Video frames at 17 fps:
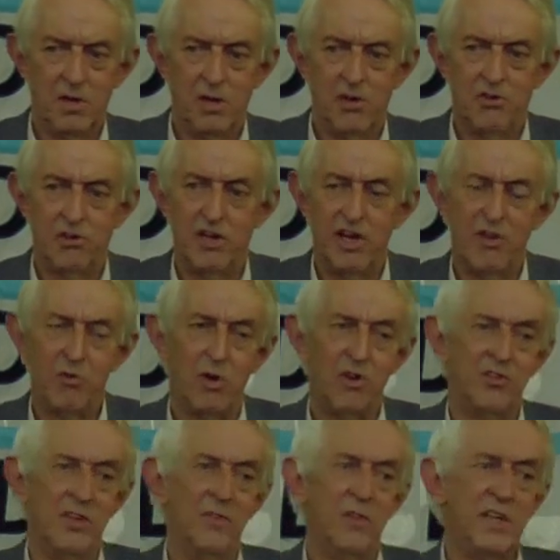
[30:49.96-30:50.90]
So in other
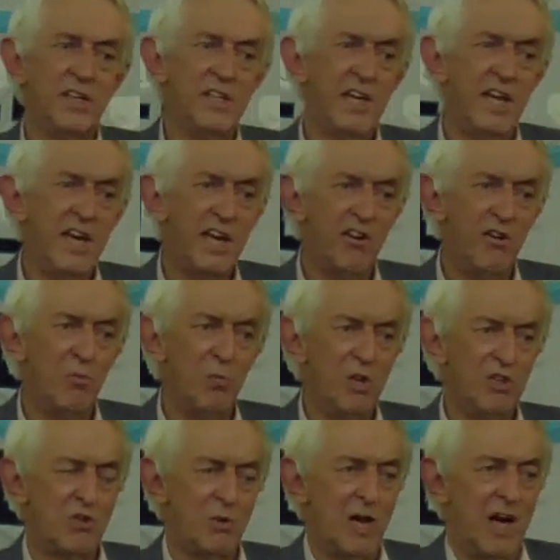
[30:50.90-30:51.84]
words, in the year in
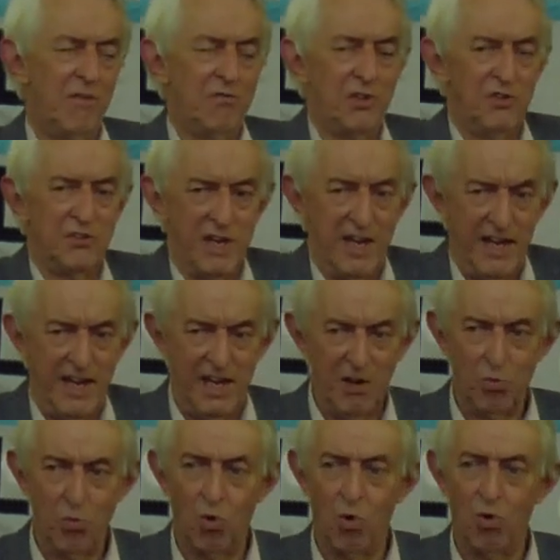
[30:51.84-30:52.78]
which you have this air
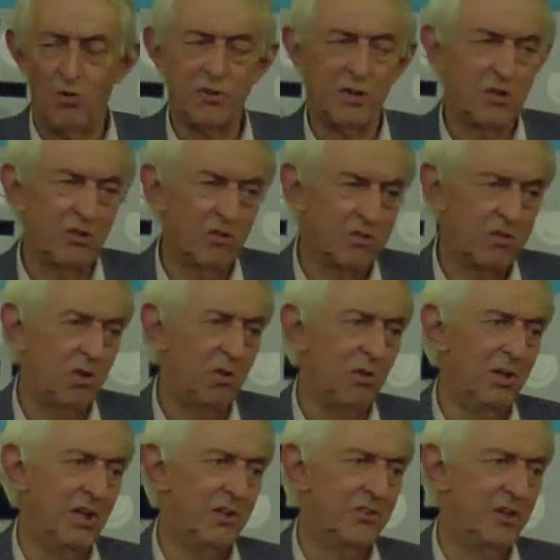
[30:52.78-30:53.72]
war to
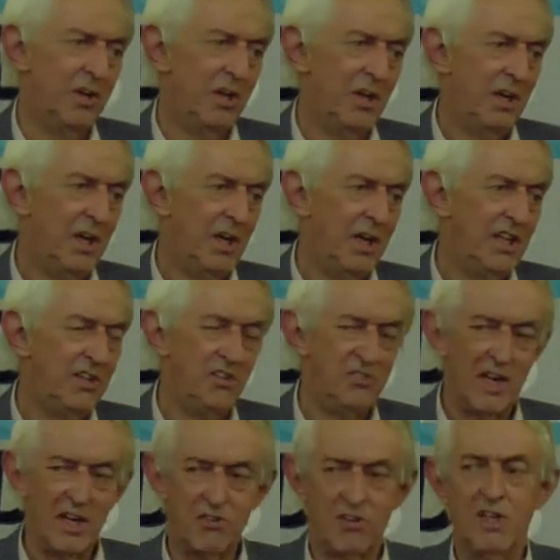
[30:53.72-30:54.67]
control it, it is
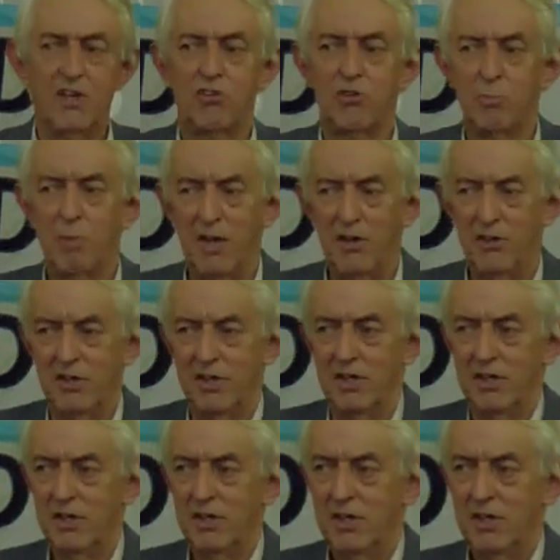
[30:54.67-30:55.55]
actually expanding.